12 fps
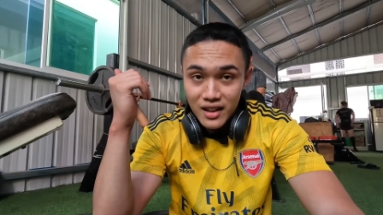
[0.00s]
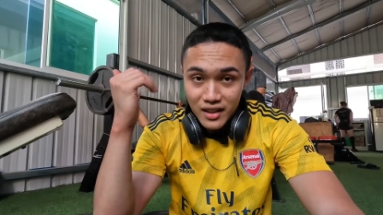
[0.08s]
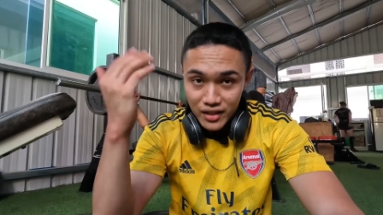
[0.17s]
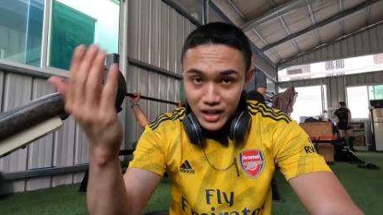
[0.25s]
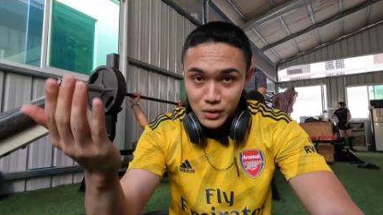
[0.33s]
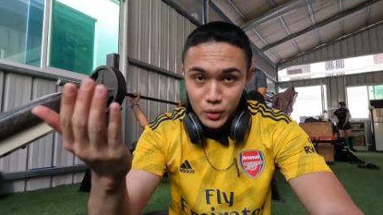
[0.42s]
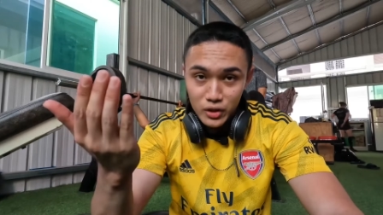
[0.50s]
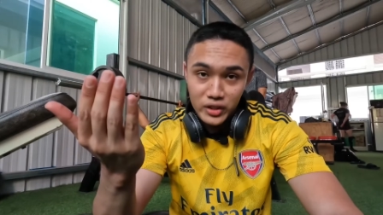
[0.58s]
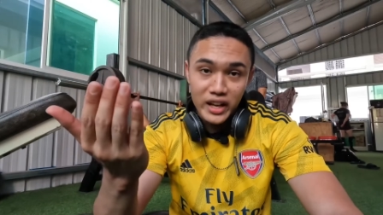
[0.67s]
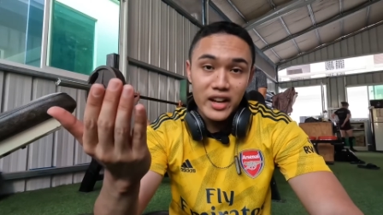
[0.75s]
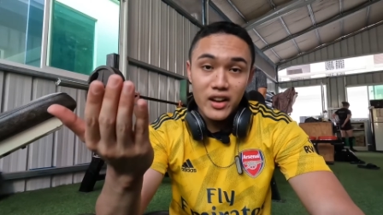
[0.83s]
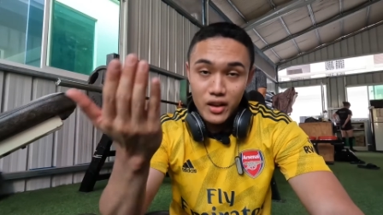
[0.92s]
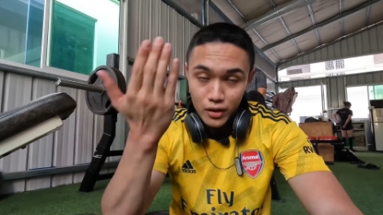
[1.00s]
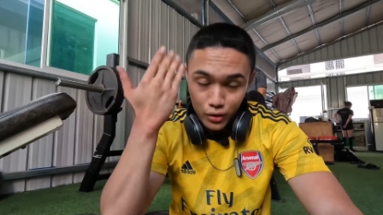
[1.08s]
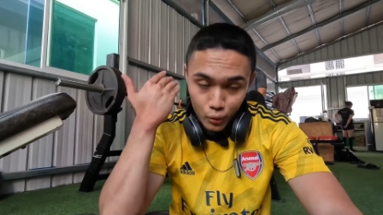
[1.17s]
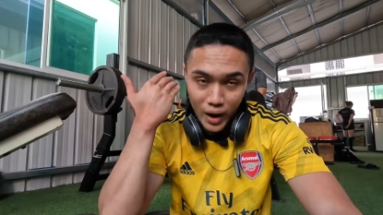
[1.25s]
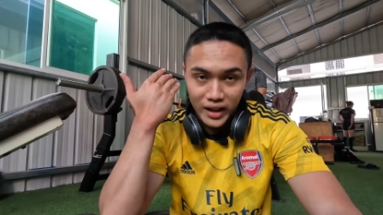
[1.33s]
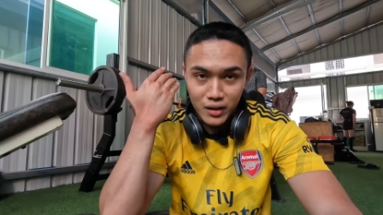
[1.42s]
that's when you'll get the
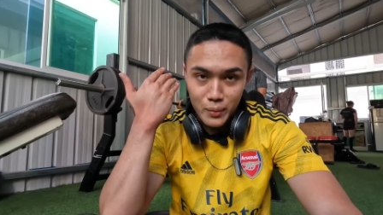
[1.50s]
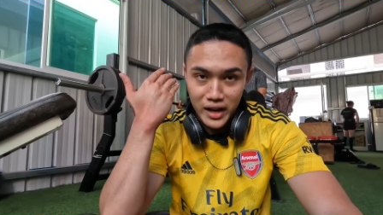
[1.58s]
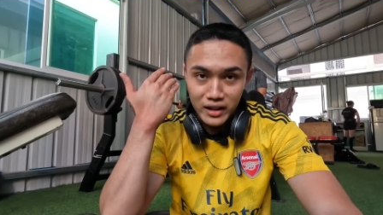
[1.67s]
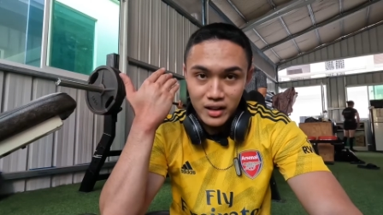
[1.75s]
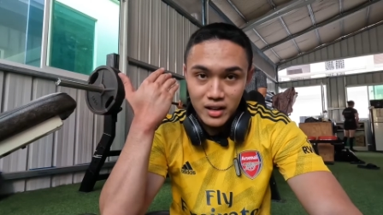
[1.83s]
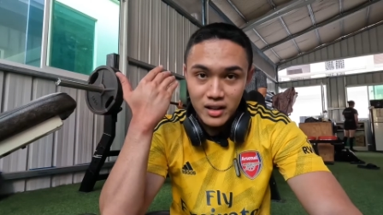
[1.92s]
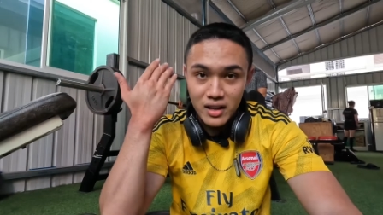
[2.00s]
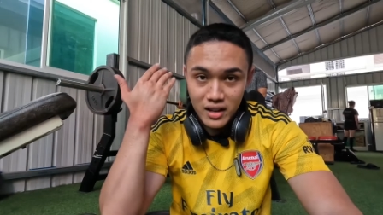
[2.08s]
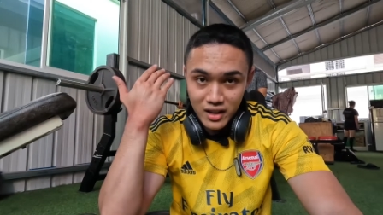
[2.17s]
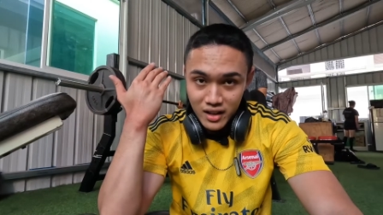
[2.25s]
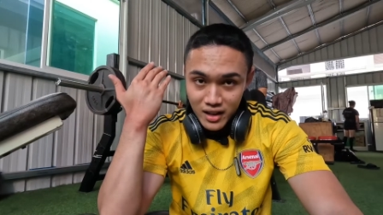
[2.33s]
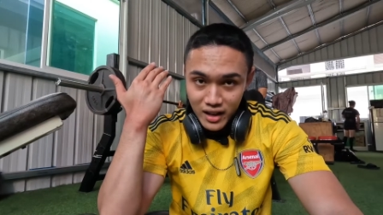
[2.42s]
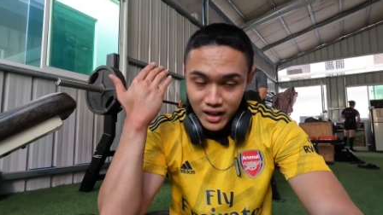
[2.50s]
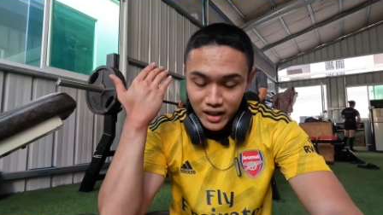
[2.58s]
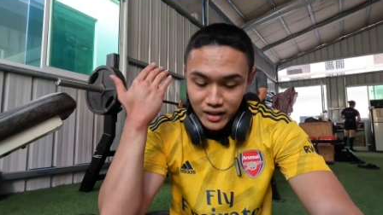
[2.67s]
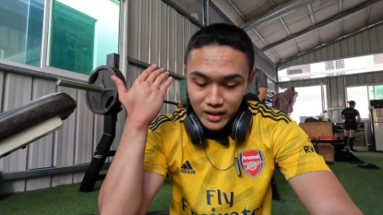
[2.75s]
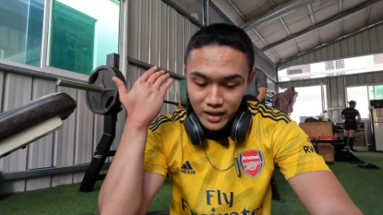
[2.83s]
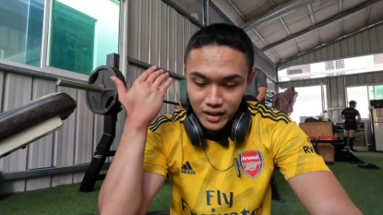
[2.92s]
rack command
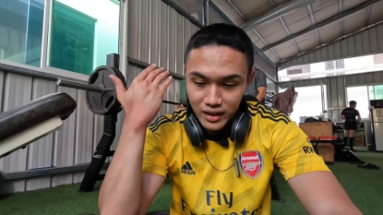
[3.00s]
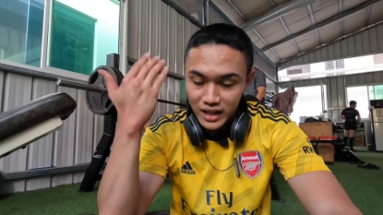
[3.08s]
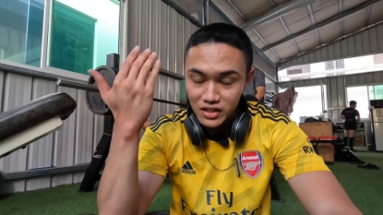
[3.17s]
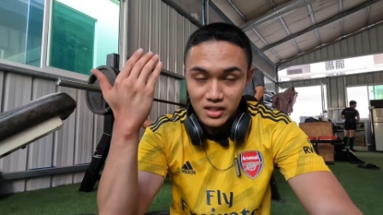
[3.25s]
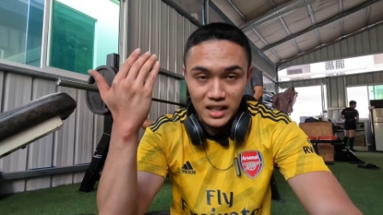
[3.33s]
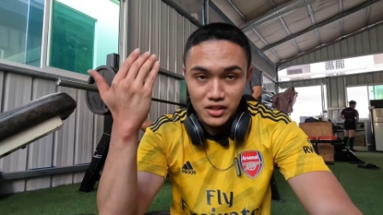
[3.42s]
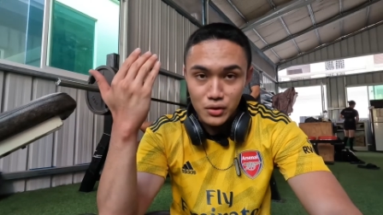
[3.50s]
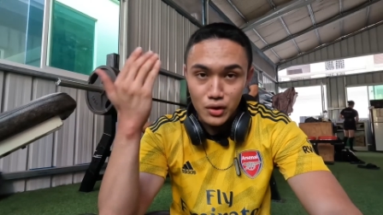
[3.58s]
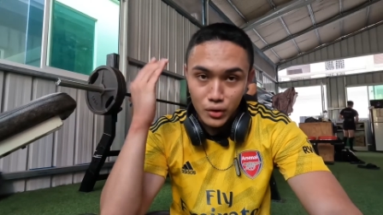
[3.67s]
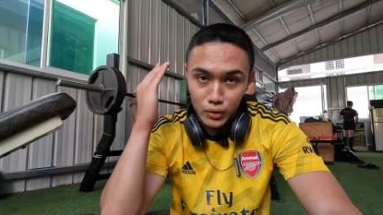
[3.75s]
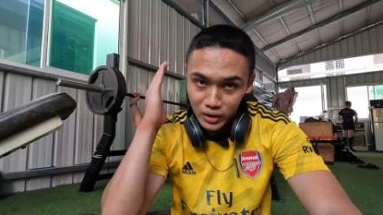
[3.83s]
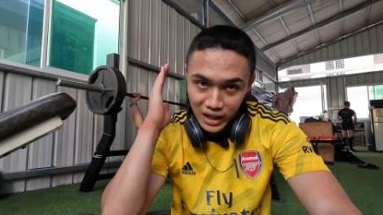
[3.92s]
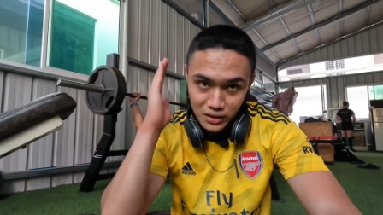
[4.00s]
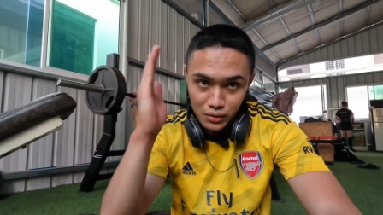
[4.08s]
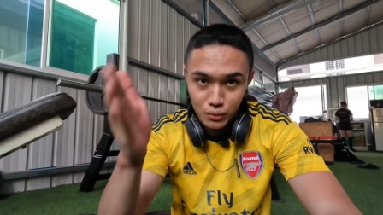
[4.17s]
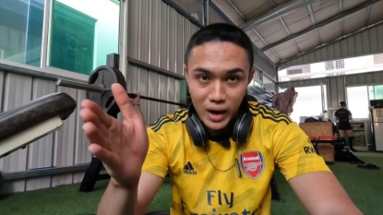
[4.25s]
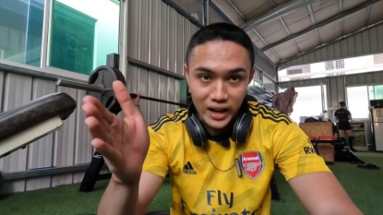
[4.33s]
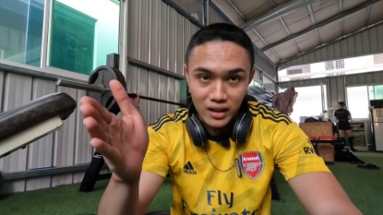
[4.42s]
and that just lets you know you're allowed to
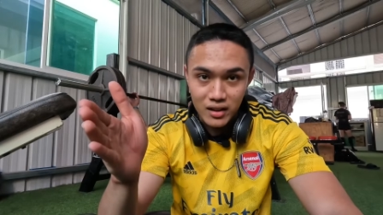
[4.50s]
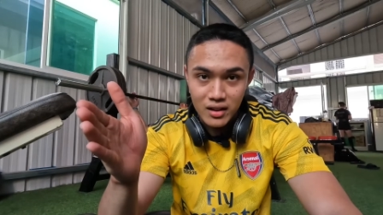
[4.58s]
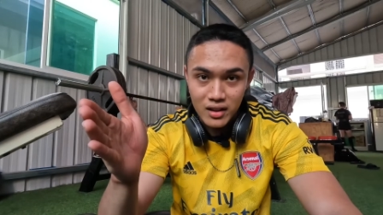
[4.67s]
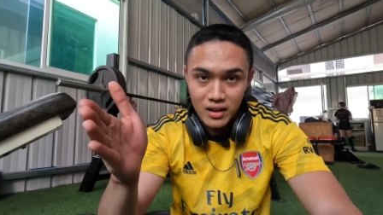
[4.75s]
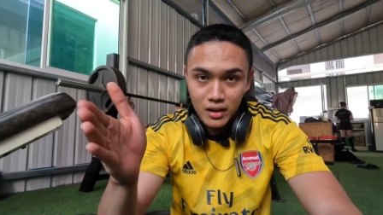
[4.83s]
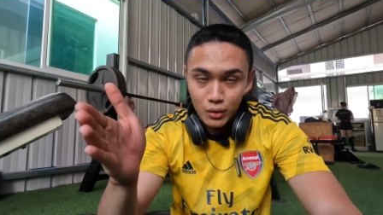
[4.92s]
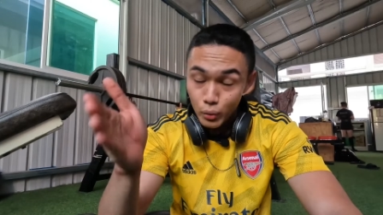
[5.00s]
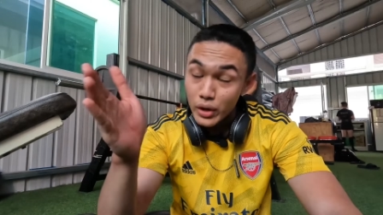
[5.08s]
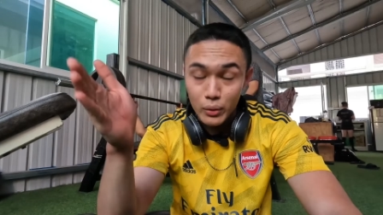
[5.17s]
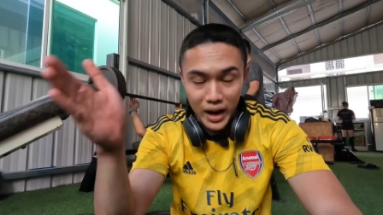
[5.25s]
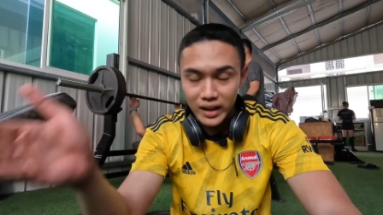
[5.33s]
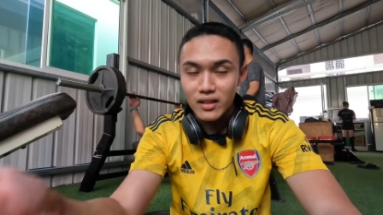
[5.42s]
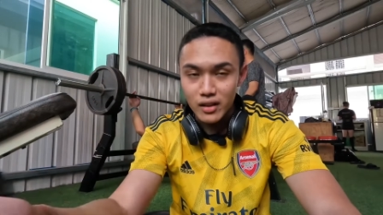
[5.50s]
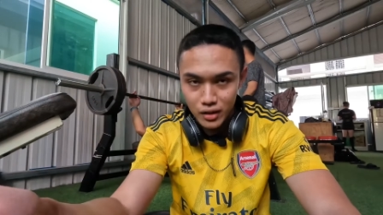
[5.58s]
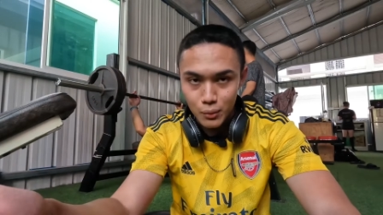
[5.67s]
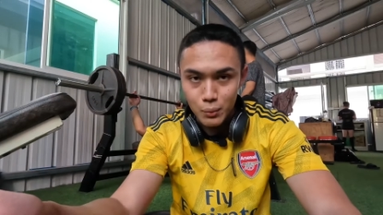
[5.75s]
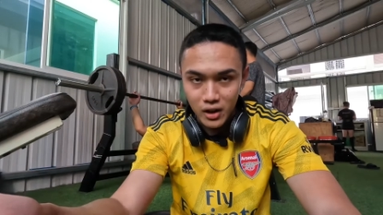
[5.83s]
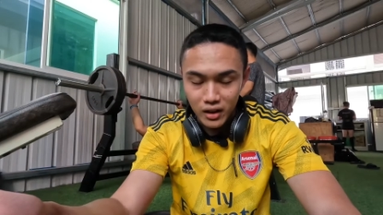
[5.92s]
rack, re-rack the
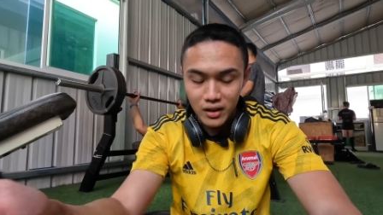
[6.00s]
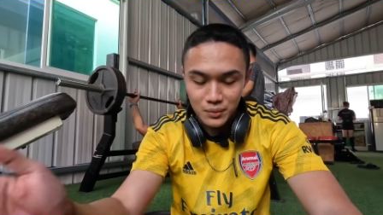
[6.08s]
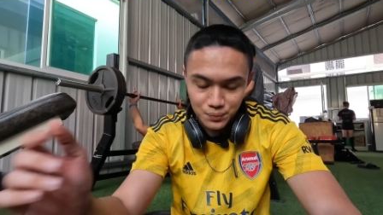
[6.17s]
bar.